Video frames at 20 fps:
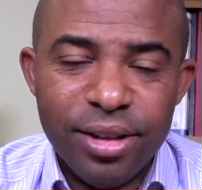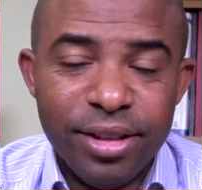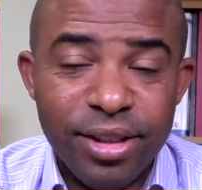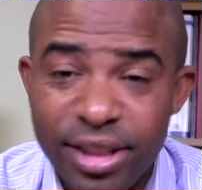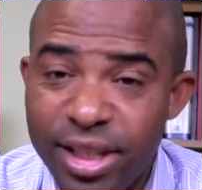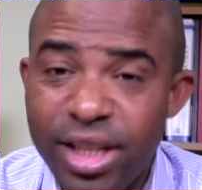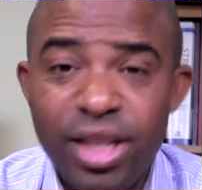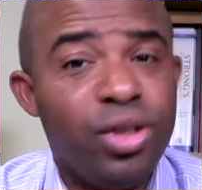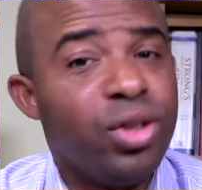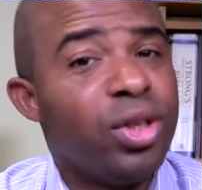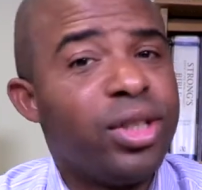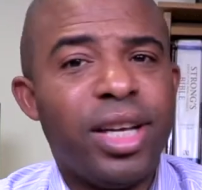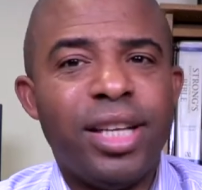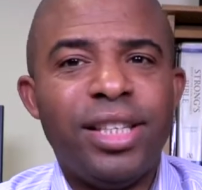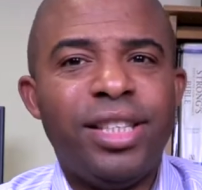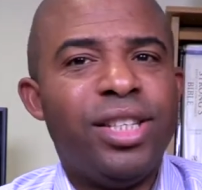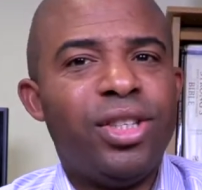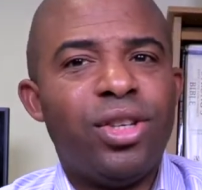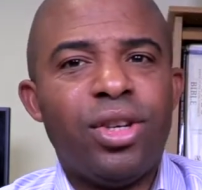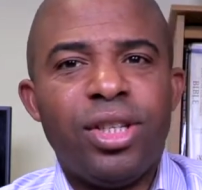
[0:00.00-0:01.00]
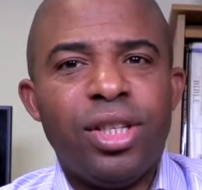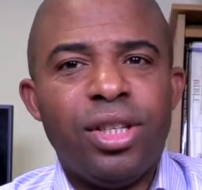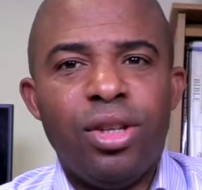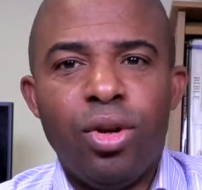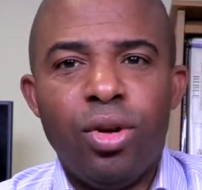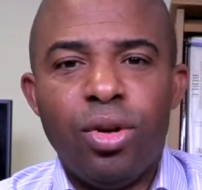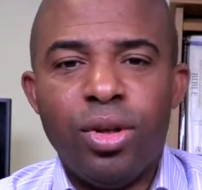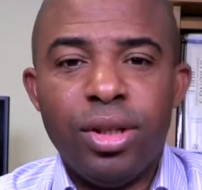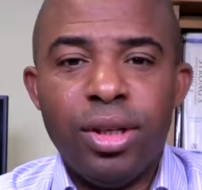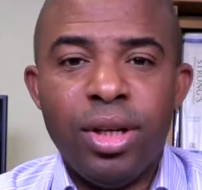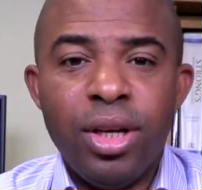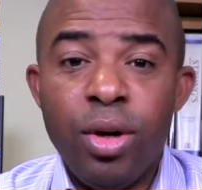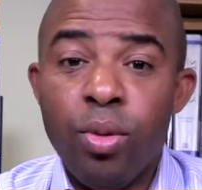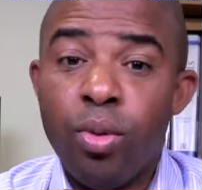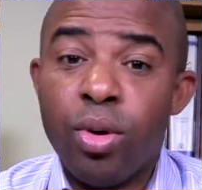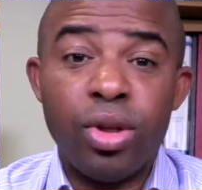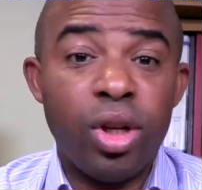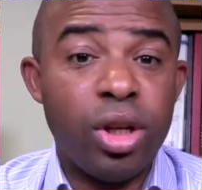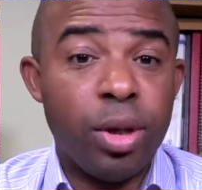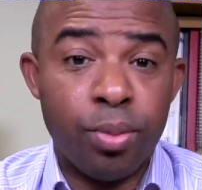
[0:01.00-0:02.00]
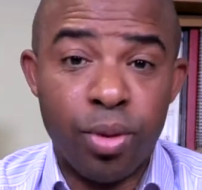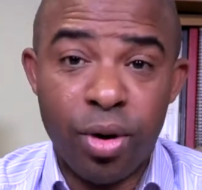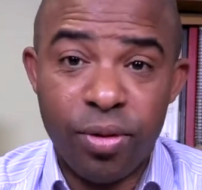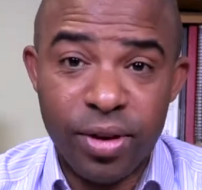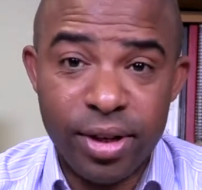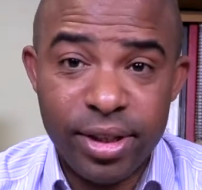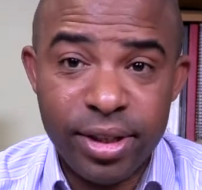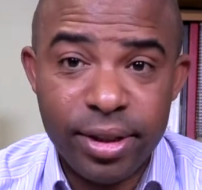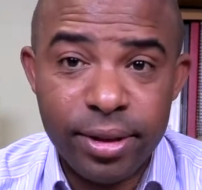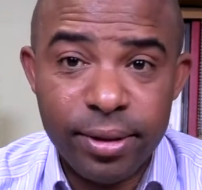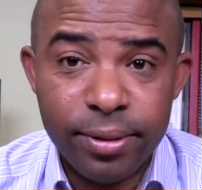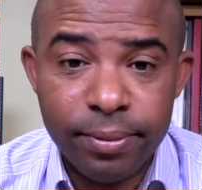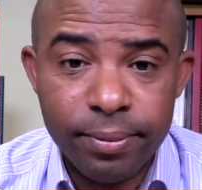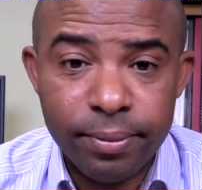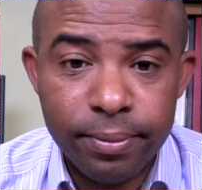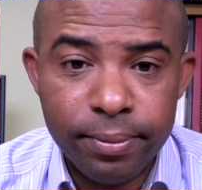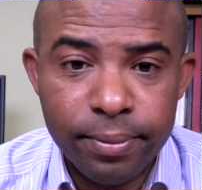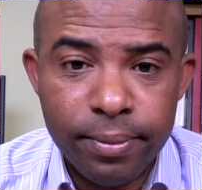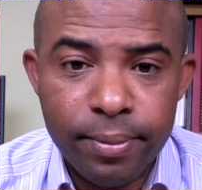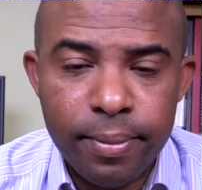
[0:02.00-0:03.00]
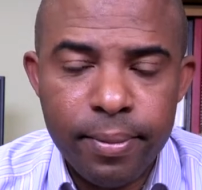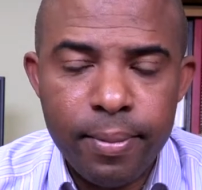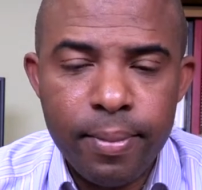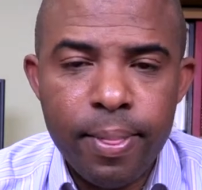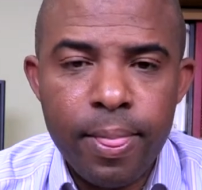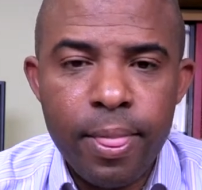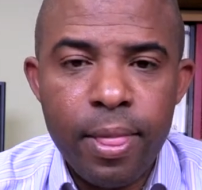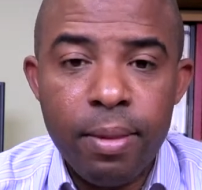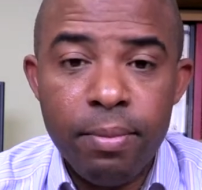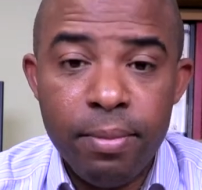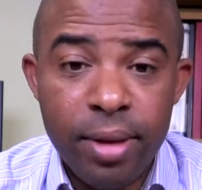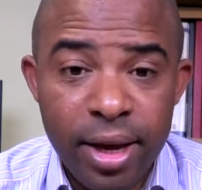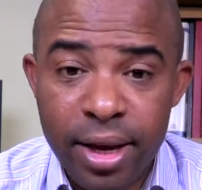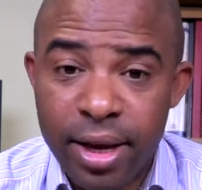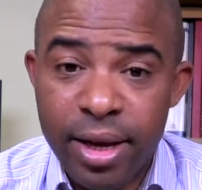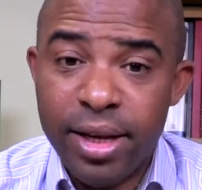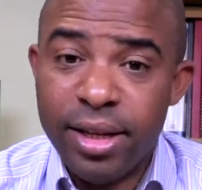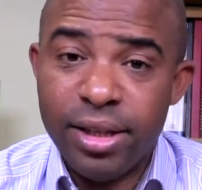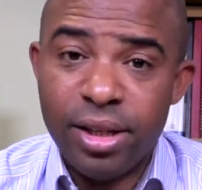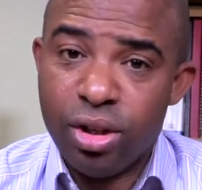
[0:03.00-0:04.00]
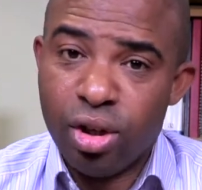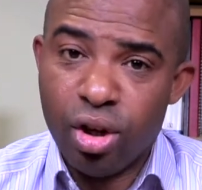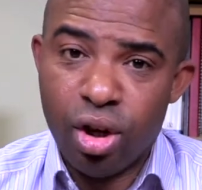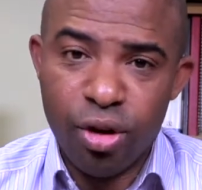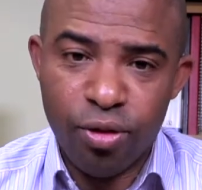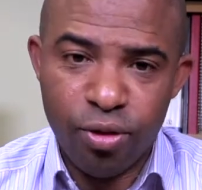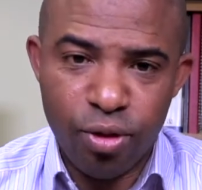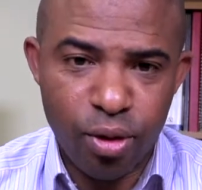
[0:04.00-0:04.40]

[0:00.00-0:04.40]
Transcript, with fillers: Jesus and Jesus alone, he was not a prophet, but he is the Son of